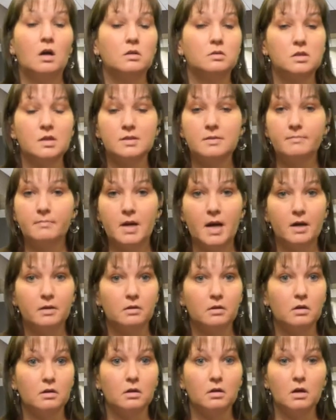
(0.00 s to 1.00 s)
It doesn't
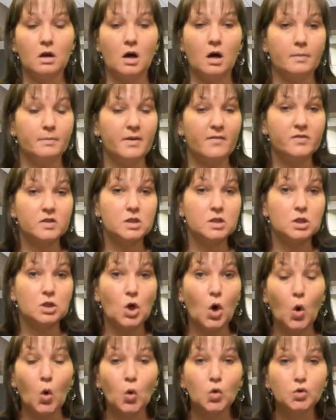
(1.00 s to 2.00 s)
matter if it's
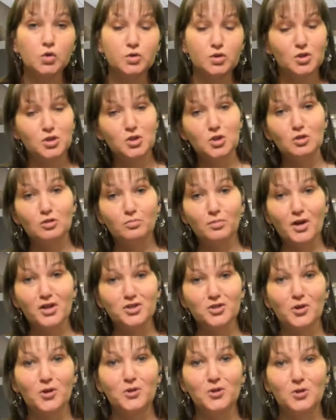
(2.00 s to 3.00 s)
an old
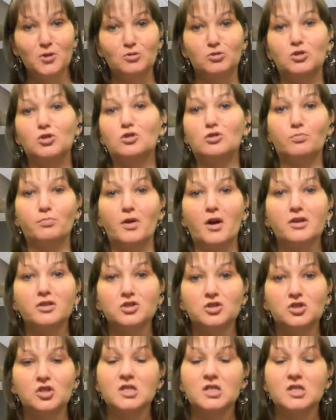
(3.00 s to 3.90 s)
toothbrush or a new toothbrush,